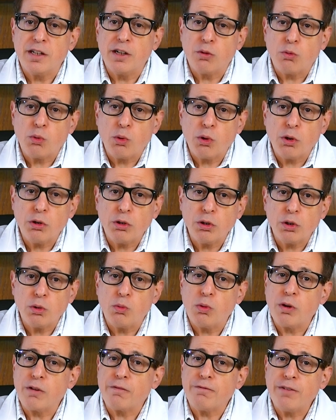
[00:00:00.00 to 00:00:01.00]
in a world
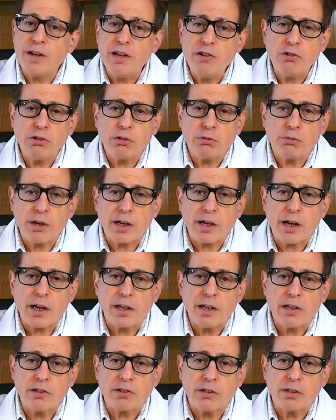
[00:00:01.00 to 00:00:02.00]
where facial
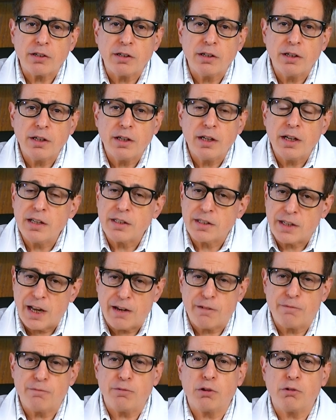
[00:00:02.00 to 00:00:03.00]
recognition is
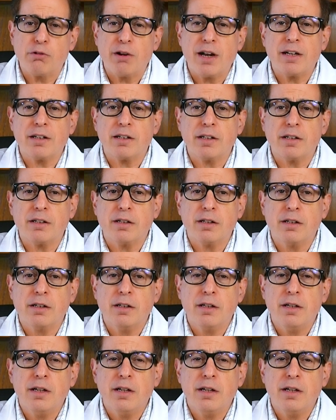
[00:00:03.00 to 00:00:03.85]
taken for granted.